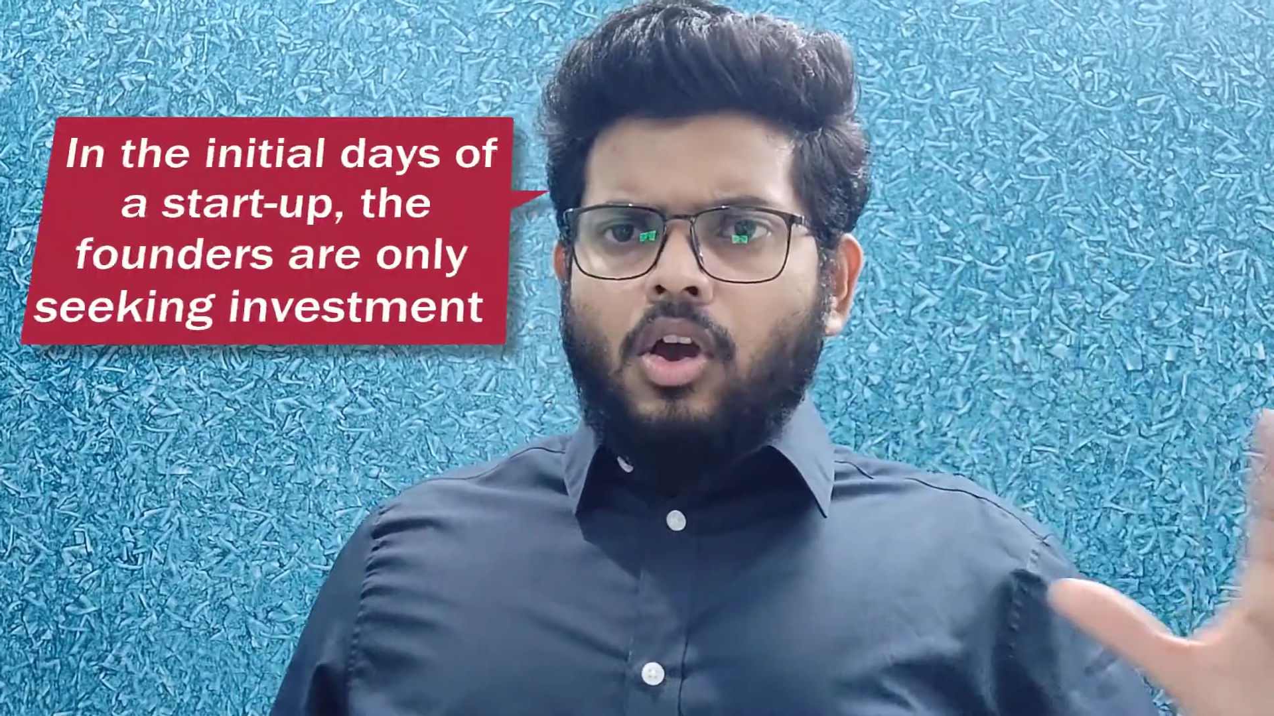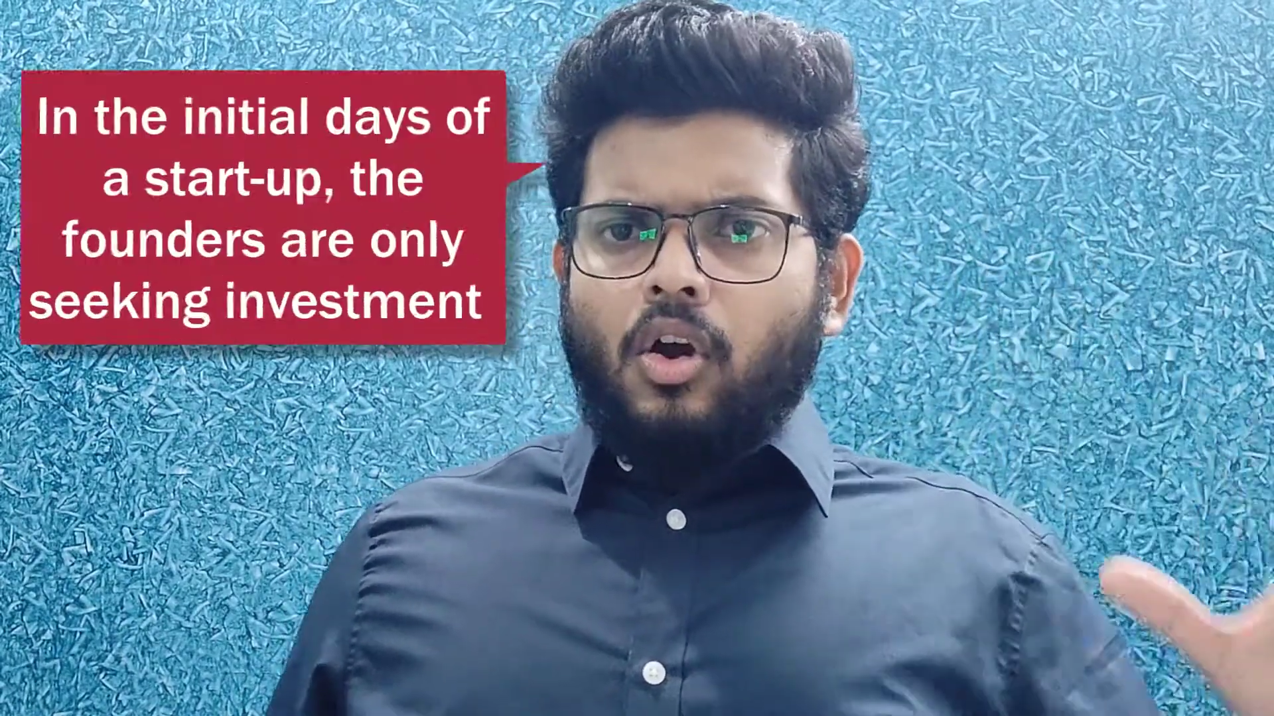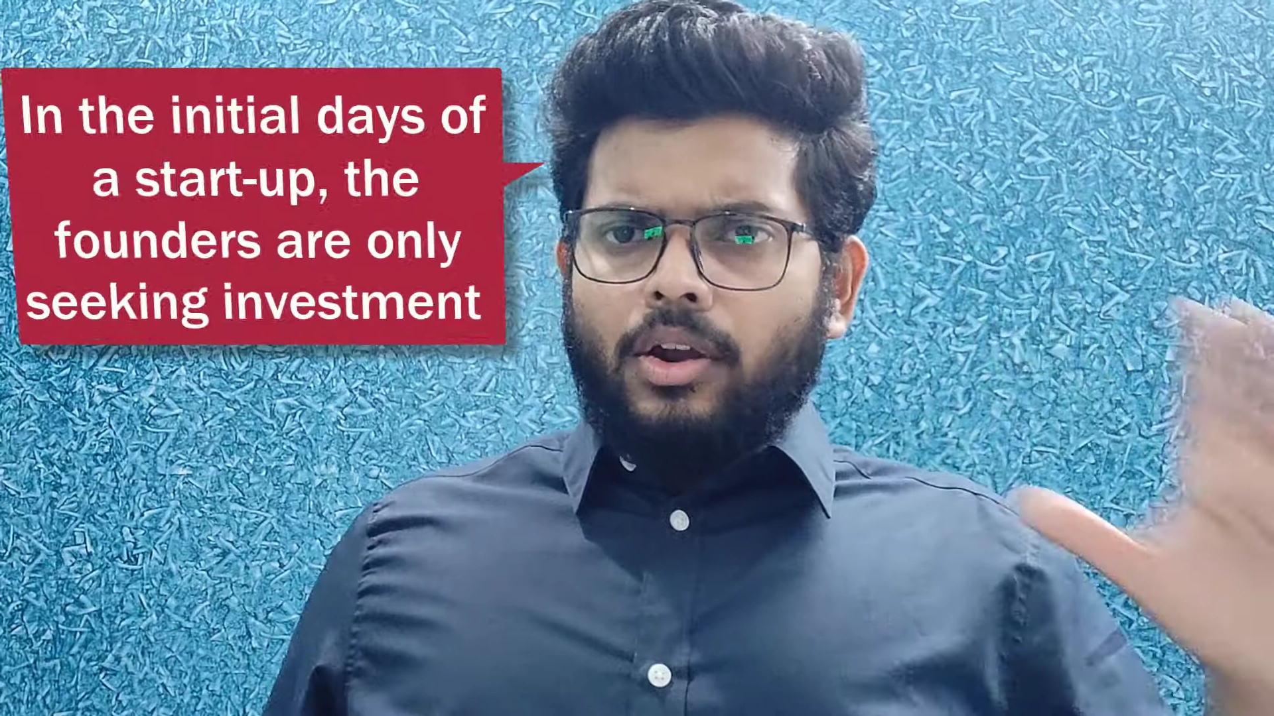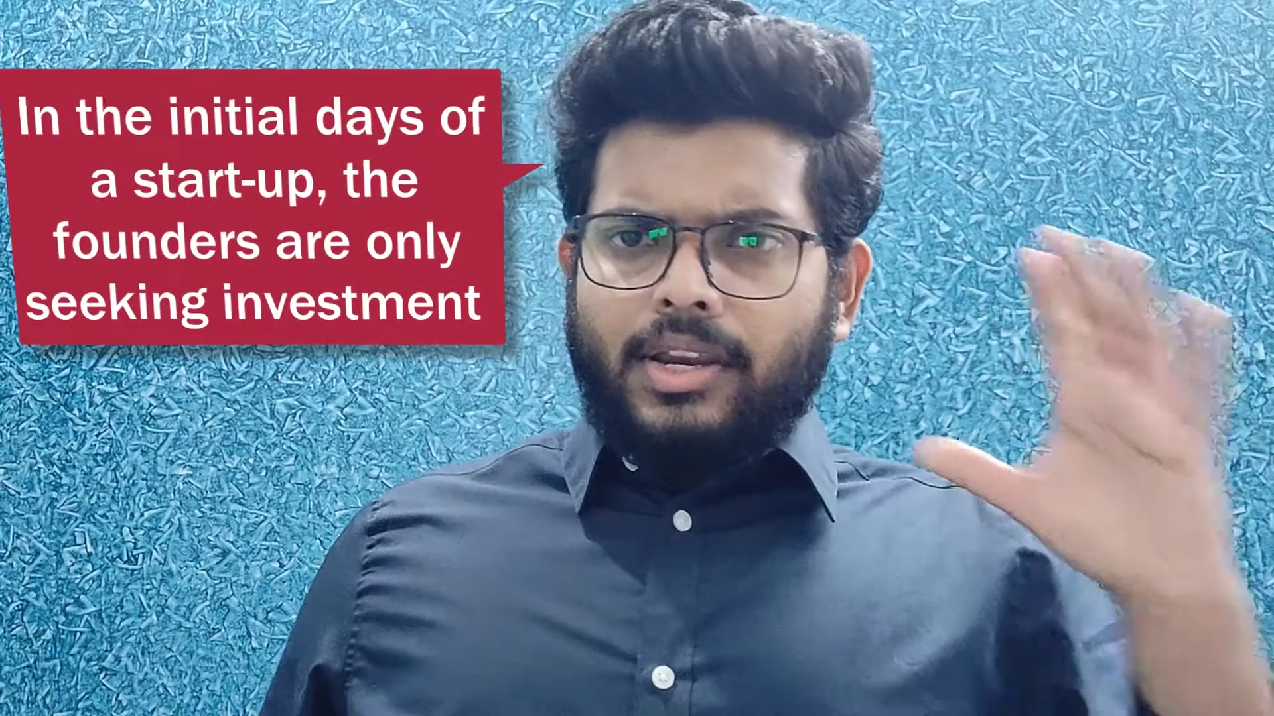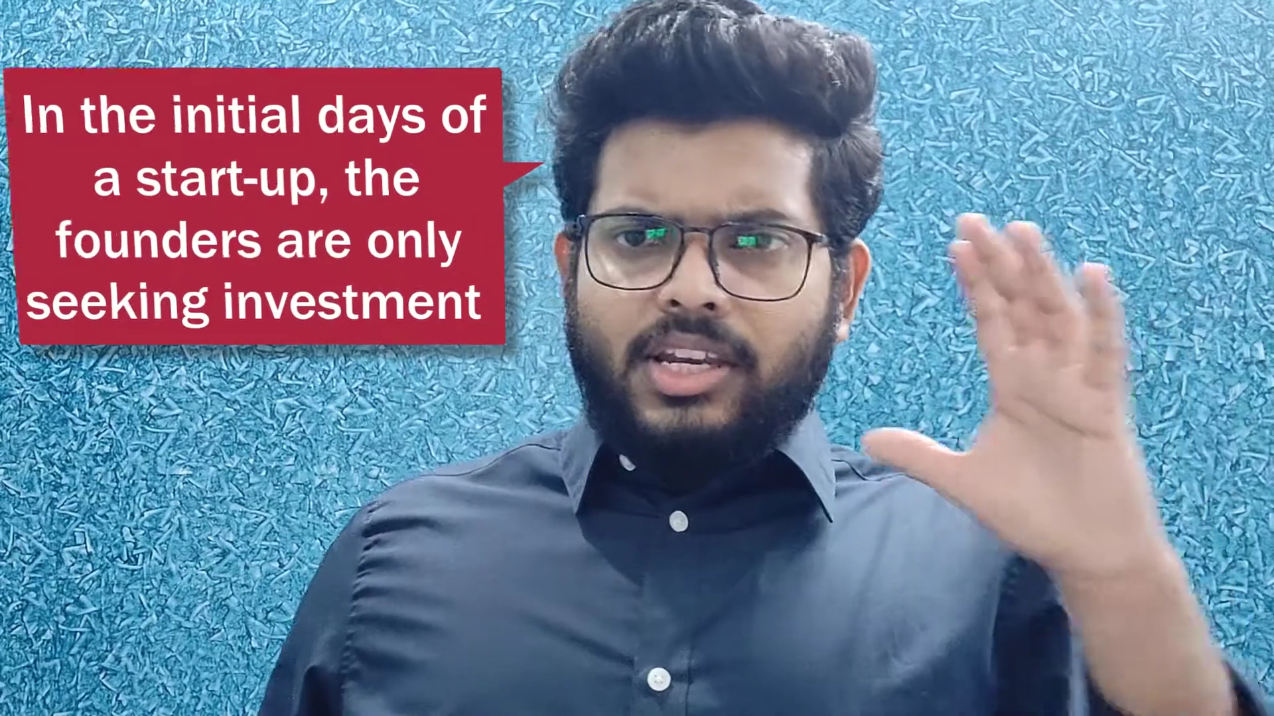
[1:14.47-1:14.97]

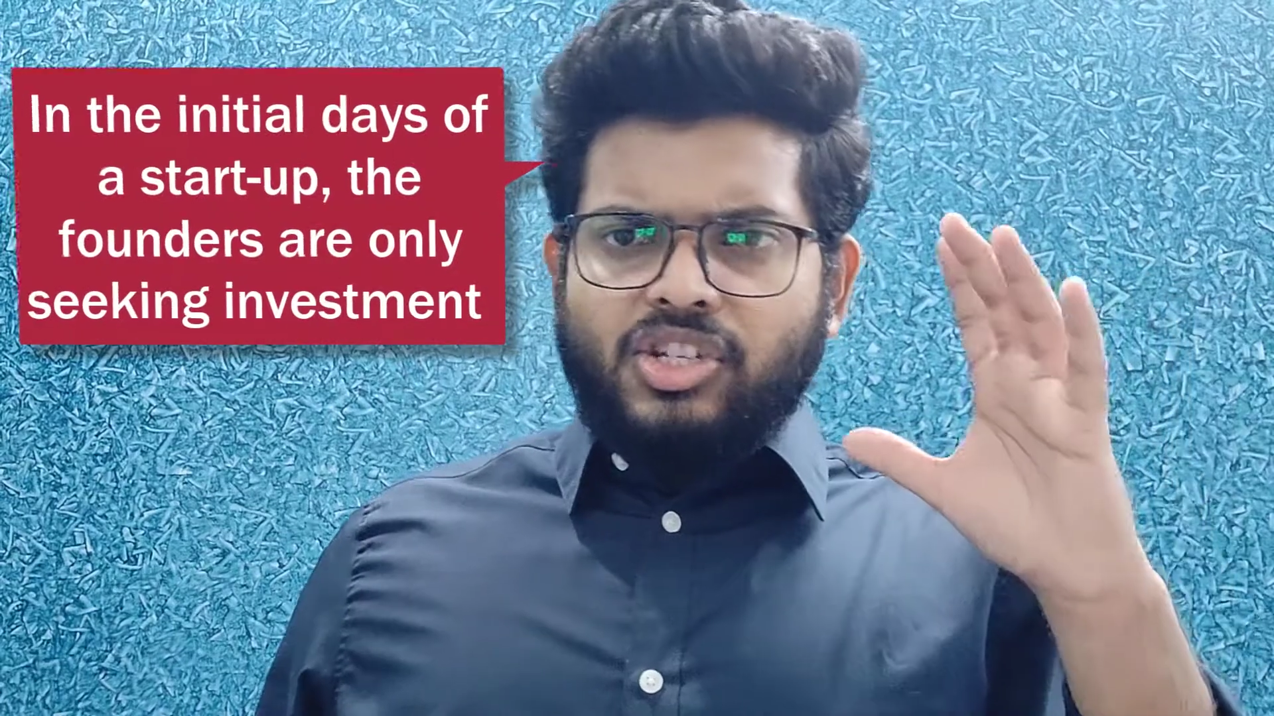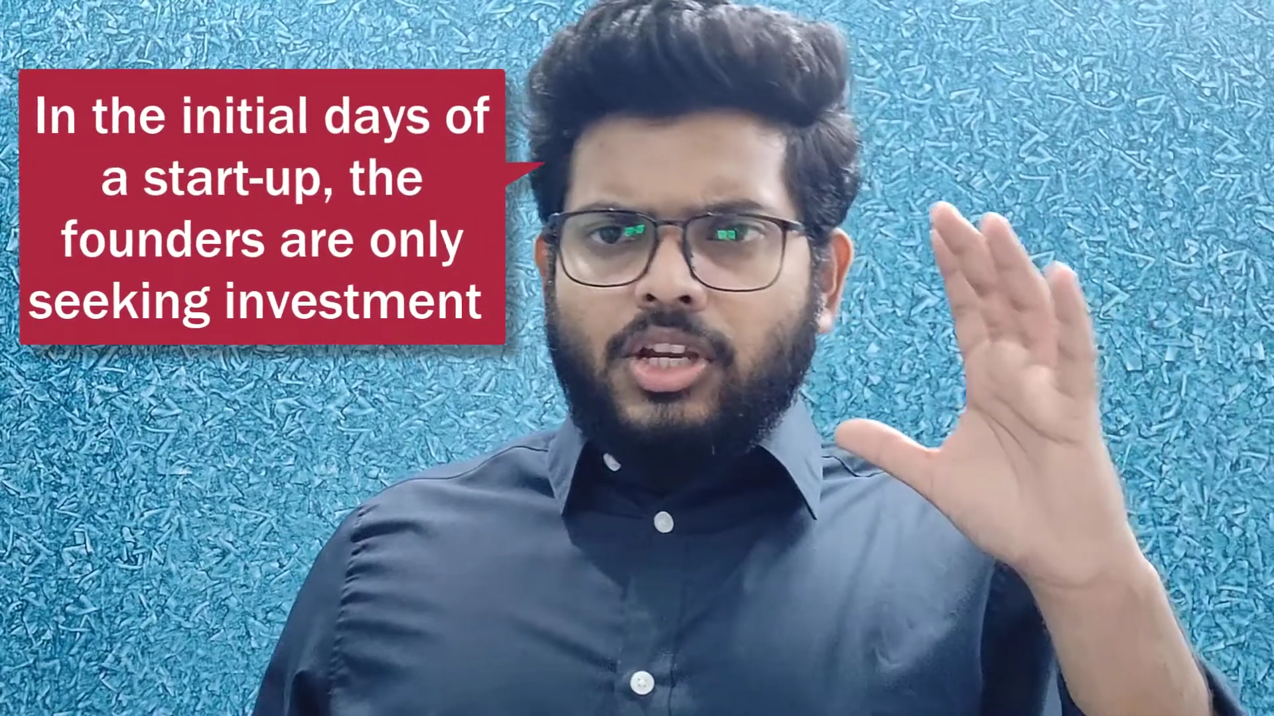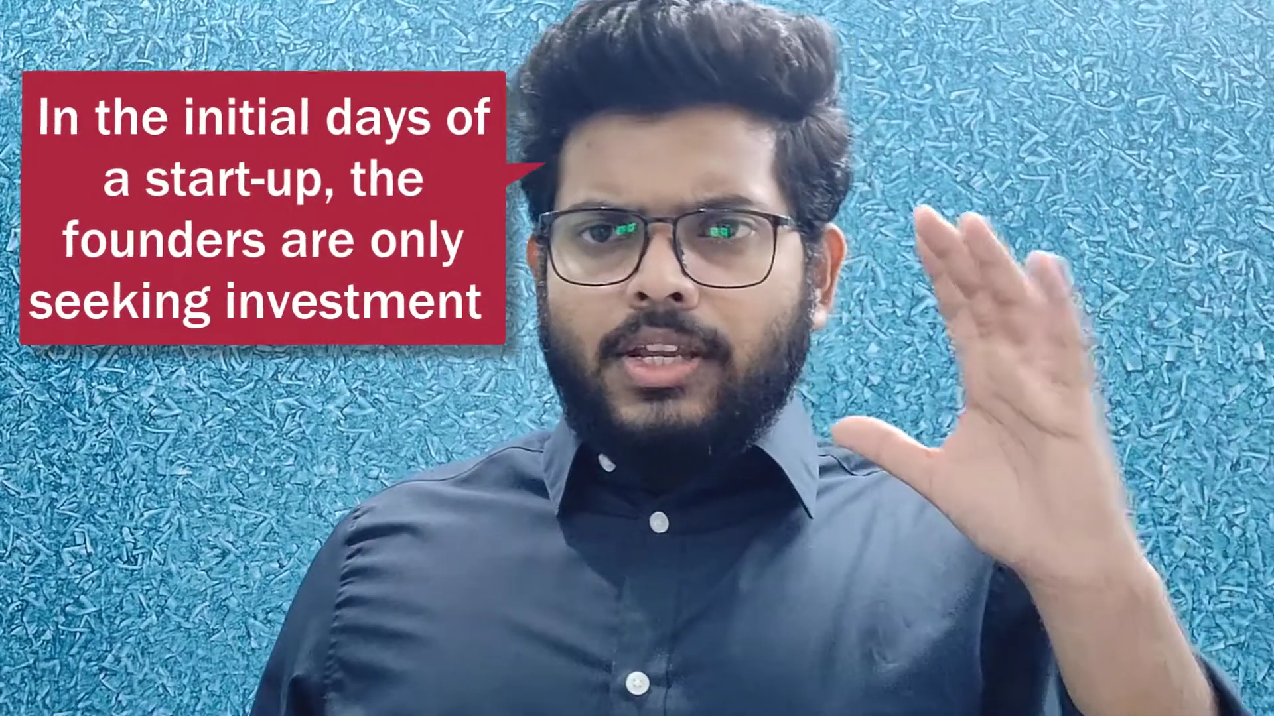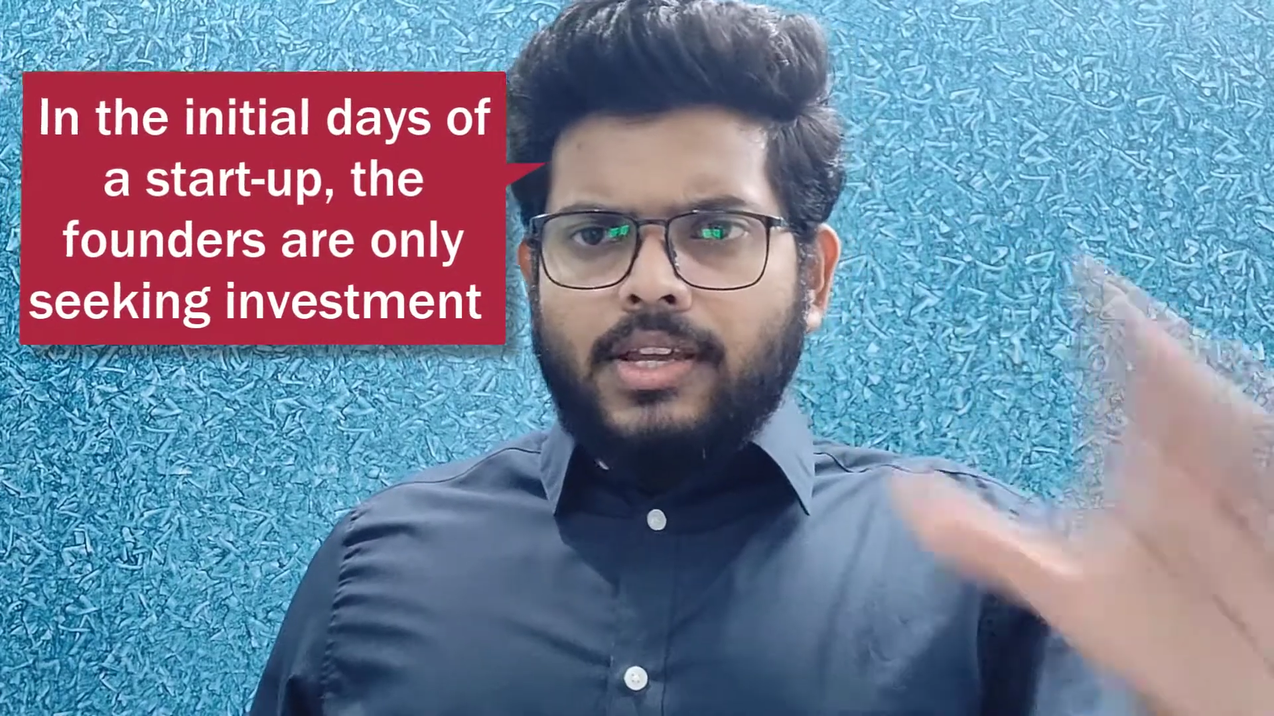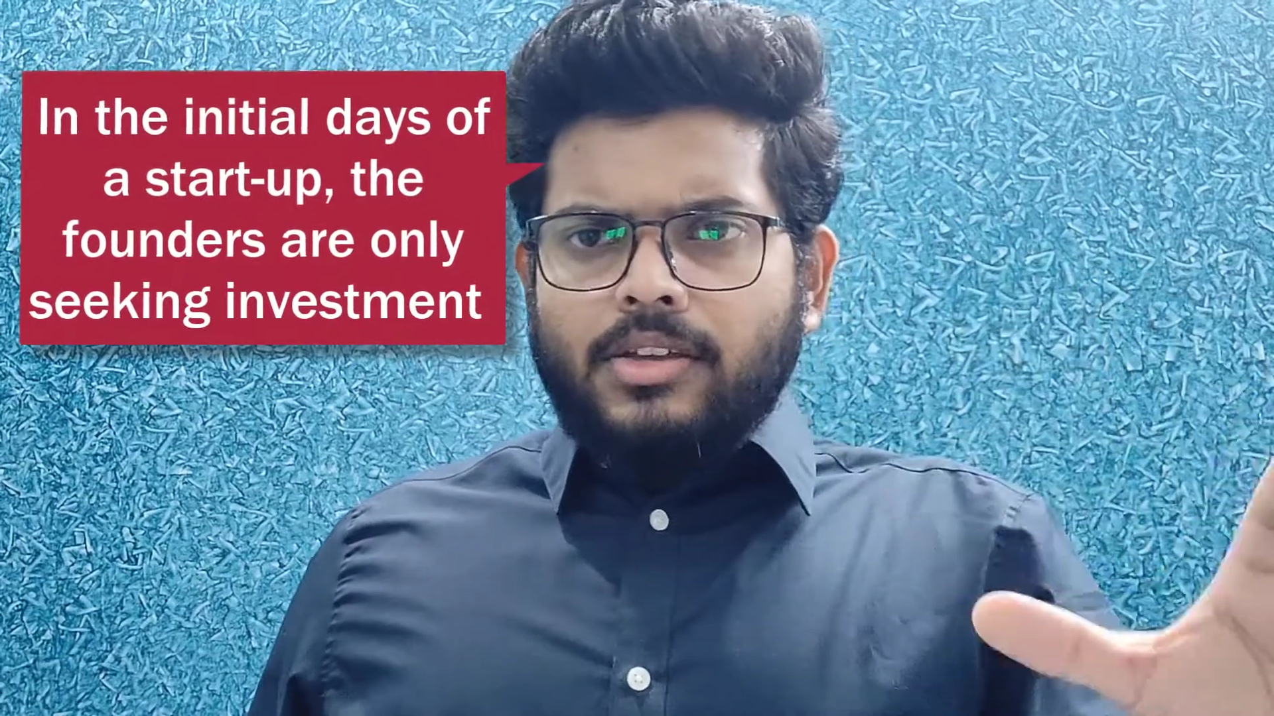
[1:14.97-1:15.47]
or
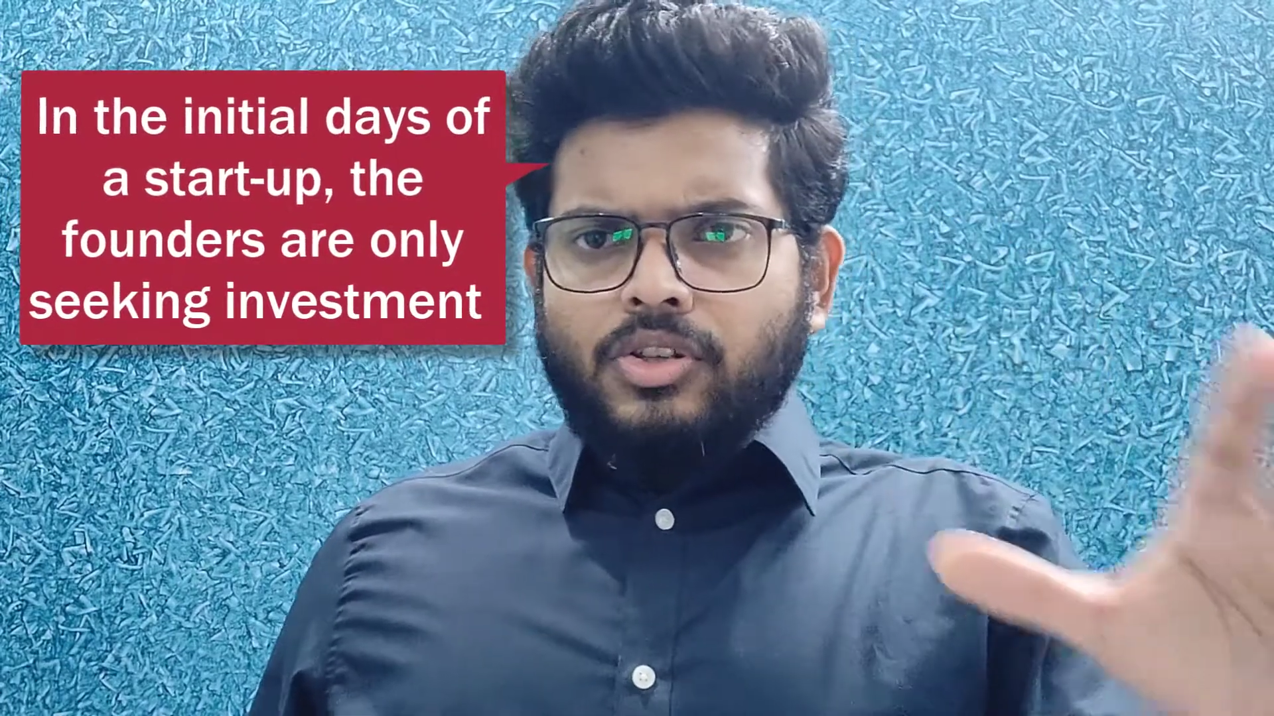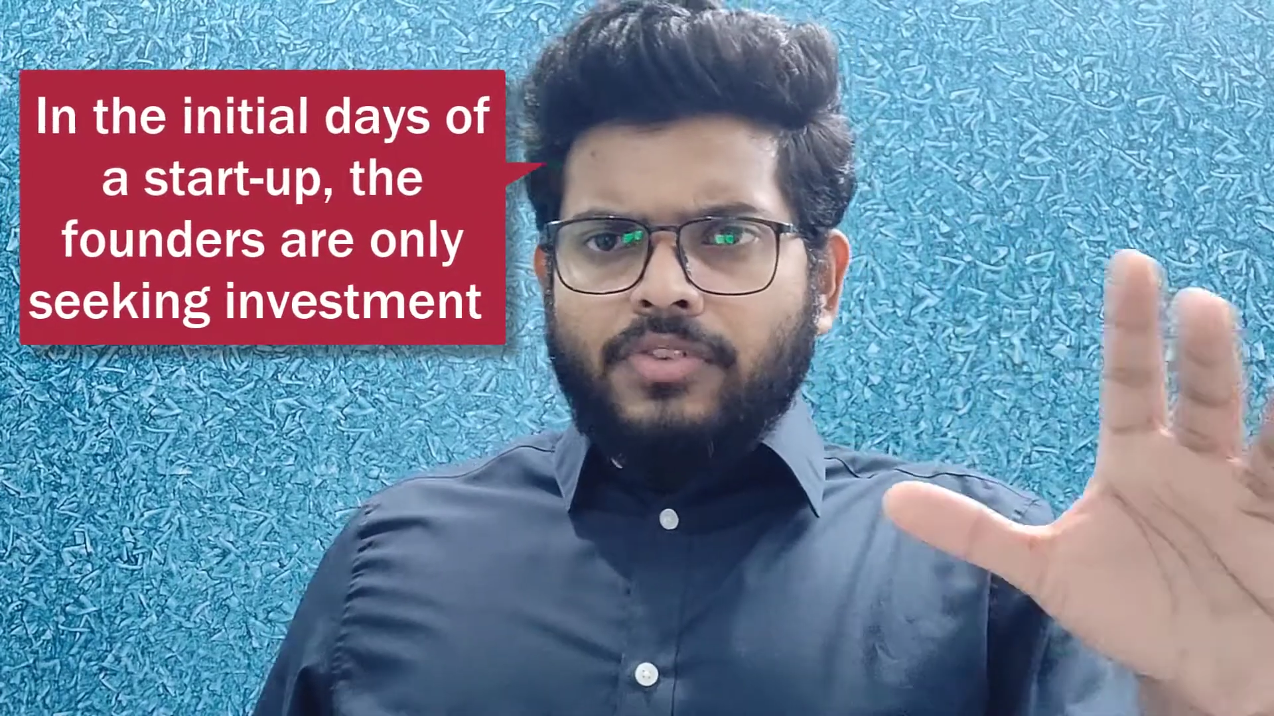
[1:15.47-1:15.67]
initial years